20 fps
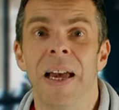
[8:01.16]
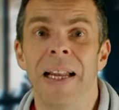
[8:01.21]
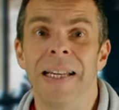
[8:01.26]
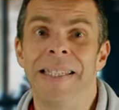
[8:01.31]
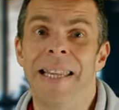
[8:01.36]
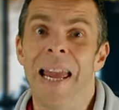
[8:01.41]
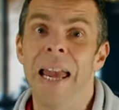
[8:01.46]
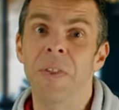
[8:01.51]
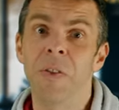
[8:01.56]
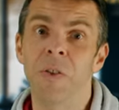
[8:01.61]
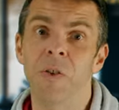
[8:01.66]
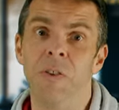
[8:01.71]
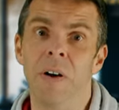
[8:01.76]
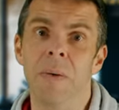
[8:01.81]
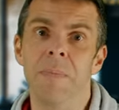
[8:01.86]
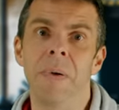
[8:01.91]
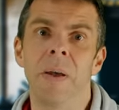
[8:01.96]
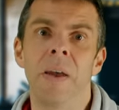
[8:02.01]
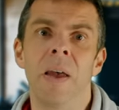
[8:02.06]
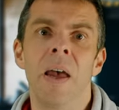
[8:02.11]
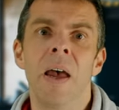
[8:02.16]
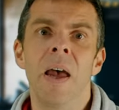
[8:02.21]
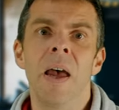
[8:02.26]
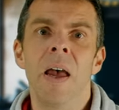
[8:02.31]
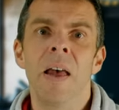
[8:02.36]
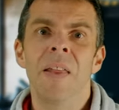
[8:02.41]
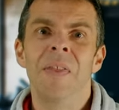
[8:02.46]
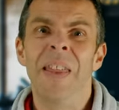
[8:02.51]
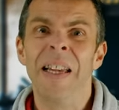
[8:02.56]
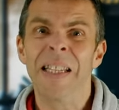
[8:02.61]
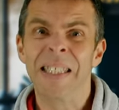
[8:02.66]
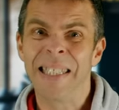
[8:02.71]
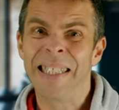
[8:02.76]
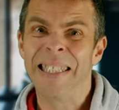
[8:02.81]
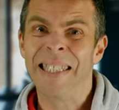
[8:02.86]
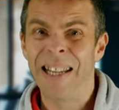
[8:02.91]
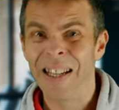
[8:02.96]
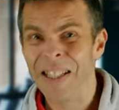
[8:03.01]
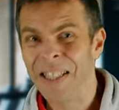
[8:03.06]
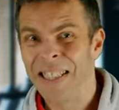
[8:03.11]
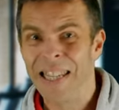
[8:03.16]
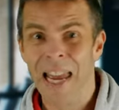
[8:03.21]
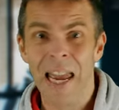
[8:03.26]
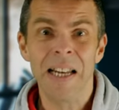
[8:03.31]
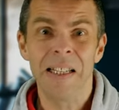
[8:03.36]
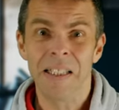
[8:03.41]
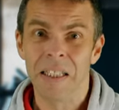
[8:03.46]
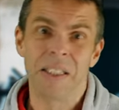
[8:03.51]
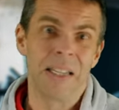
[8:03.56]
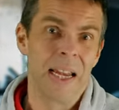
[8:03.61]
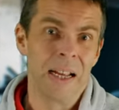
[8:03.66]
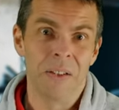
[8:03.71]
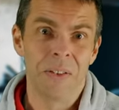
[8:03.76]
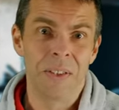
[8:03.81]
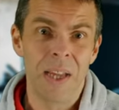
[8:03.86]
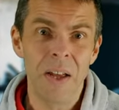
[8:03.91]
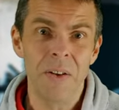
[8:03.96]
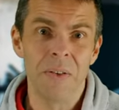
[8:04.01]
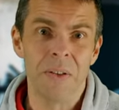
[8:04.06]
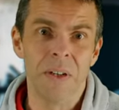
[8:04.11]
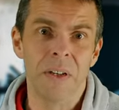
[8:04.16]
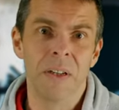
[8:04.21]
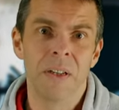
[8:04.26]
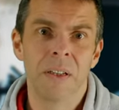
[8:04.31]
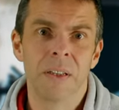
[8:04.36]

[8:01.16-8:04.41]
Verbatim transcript: that death grip, this does tend to settle down.